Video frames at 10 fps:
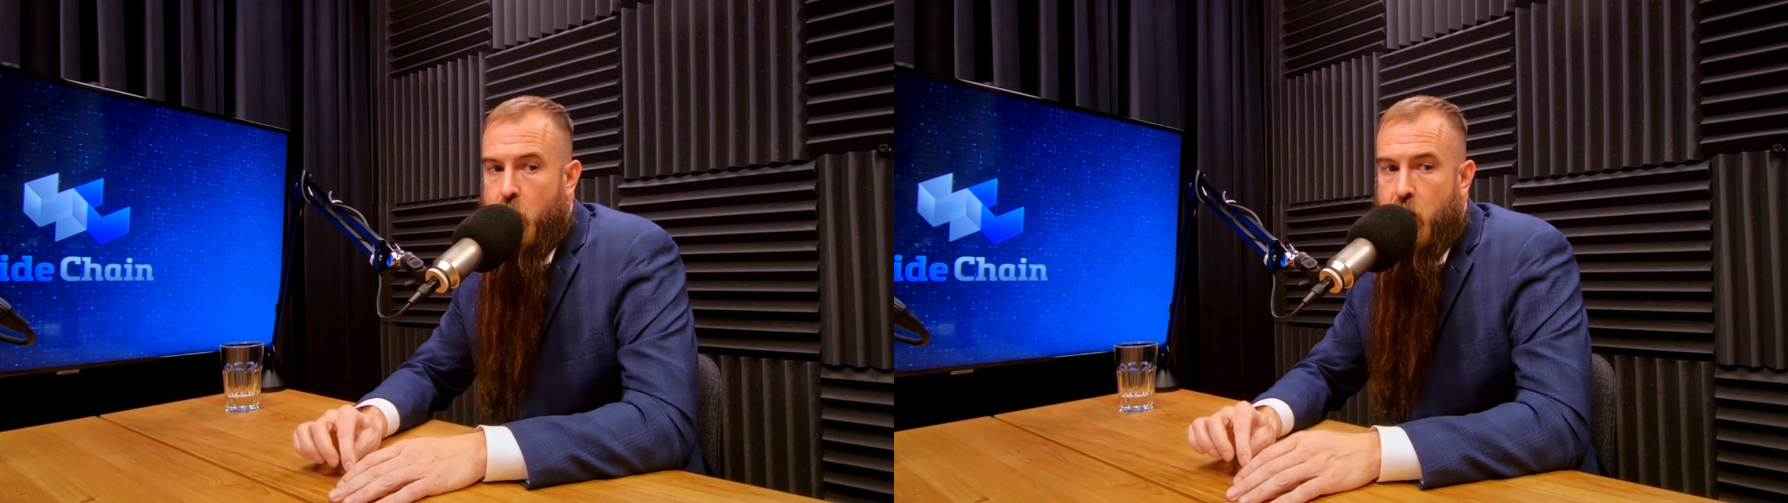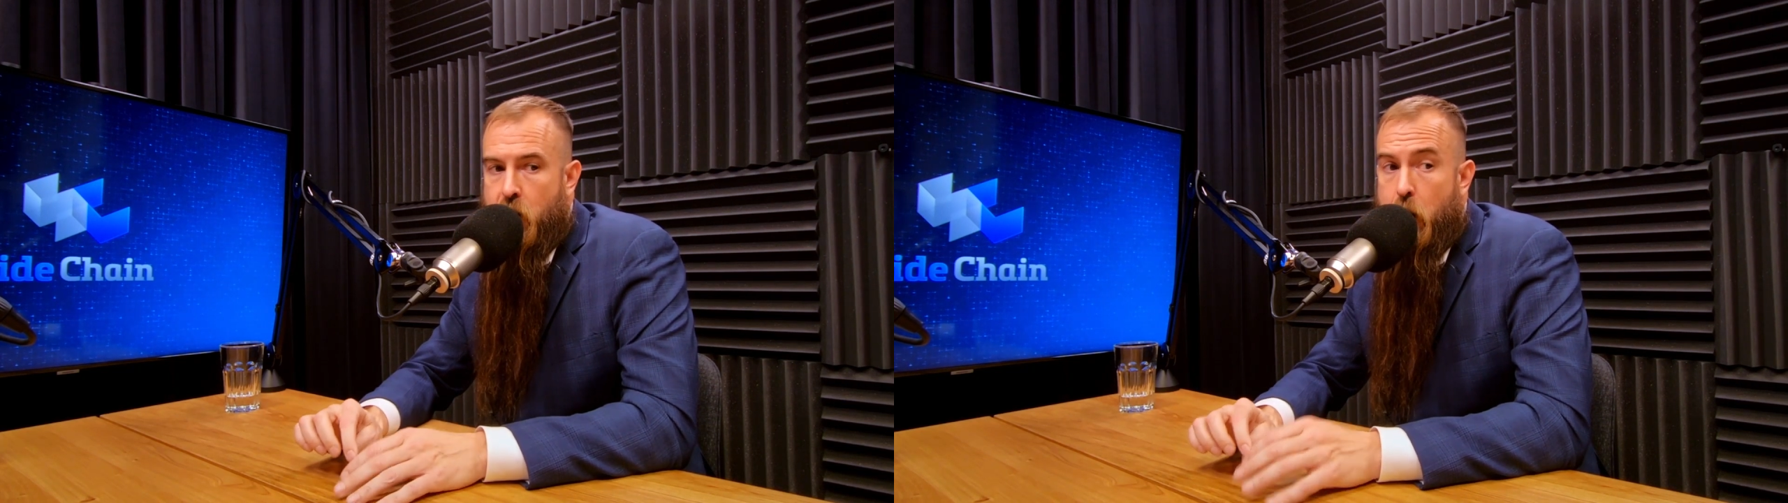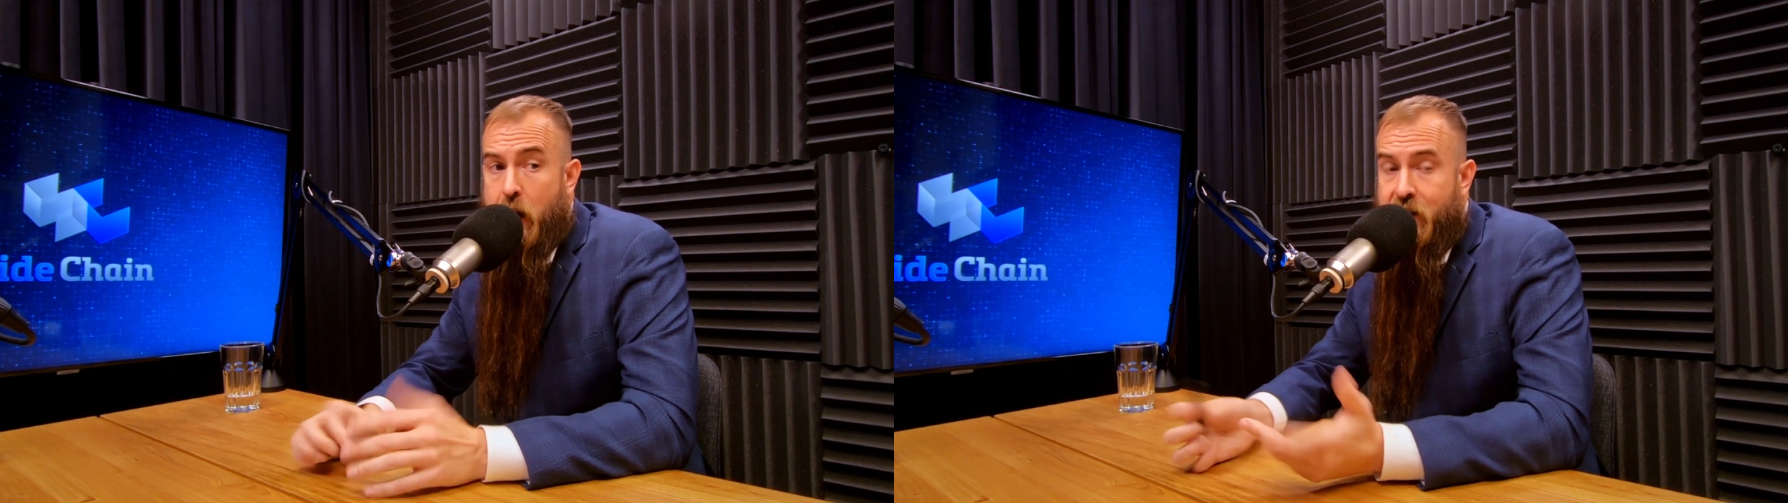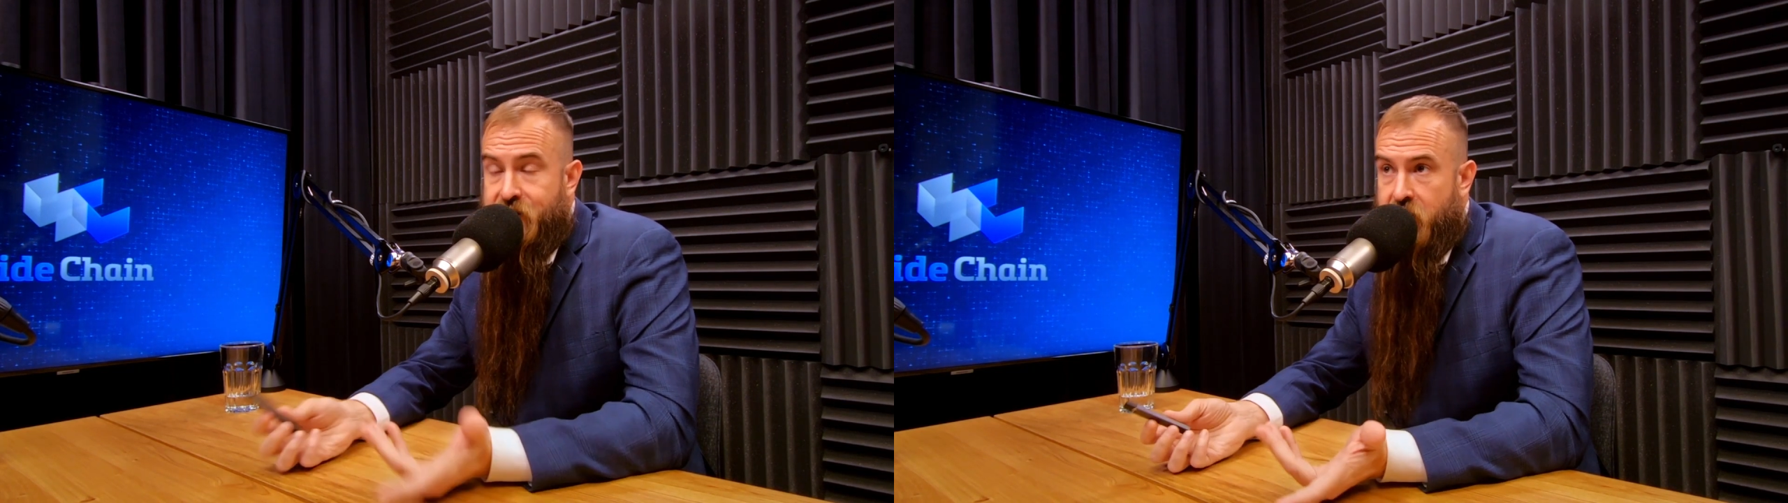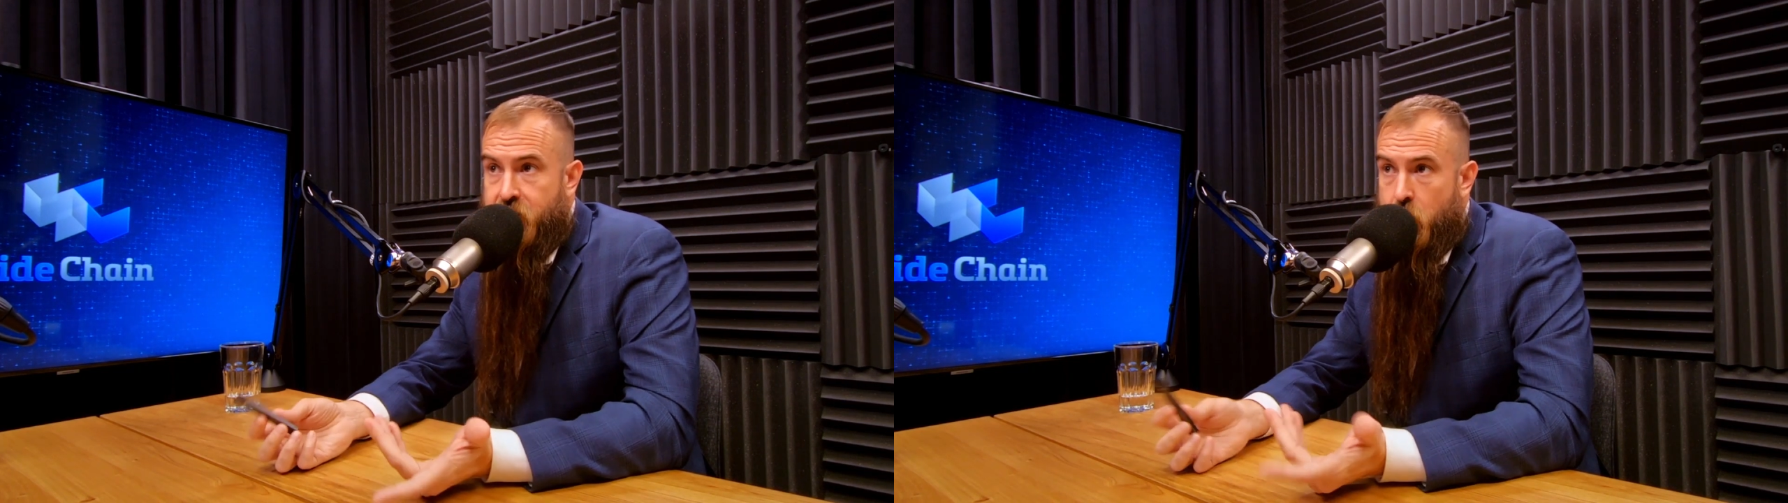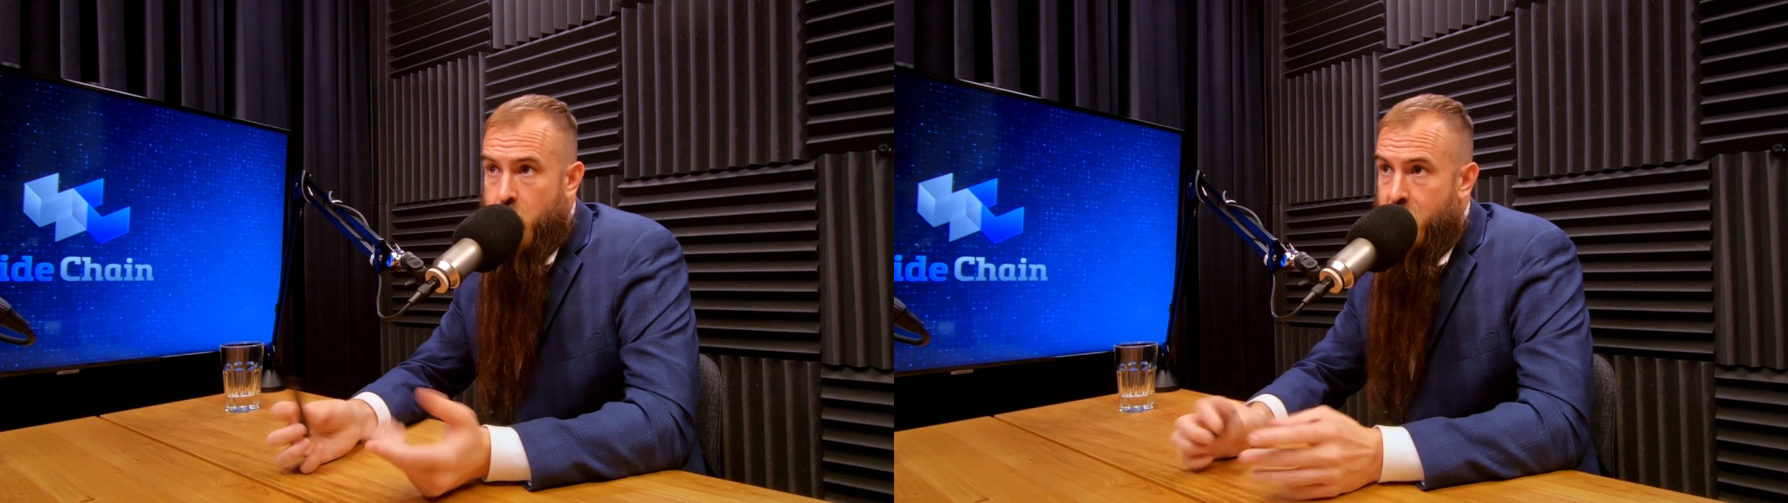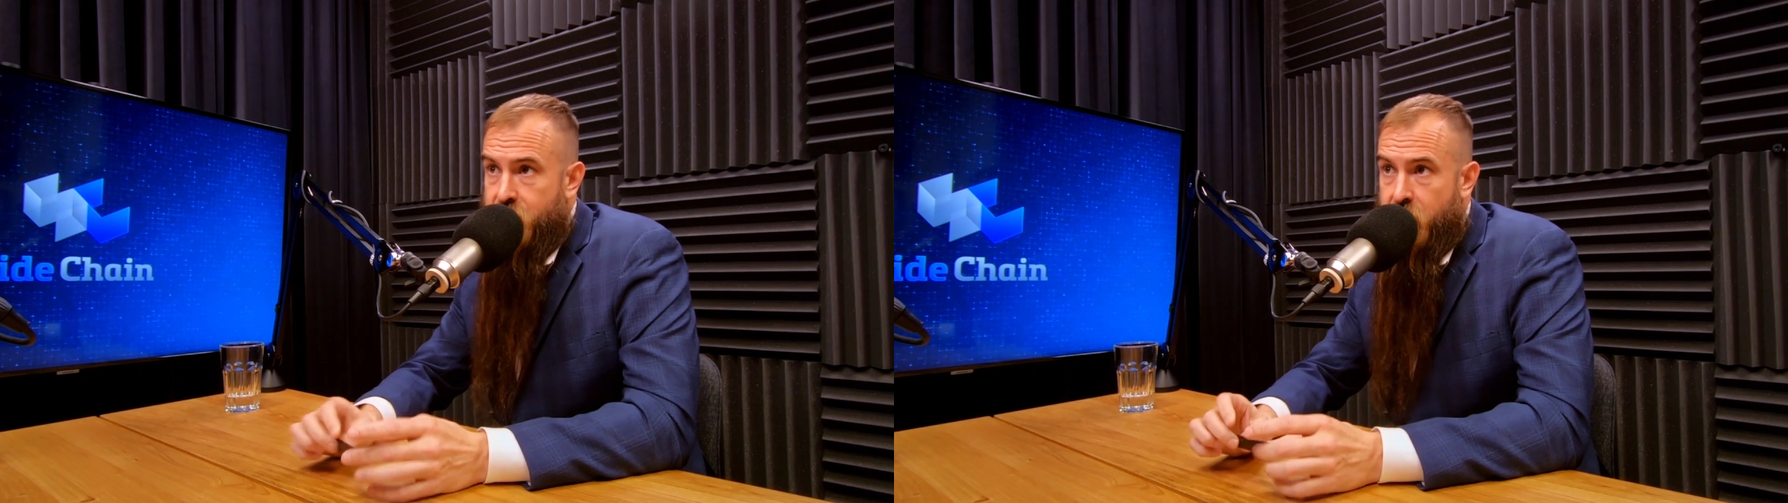ISAs are only based in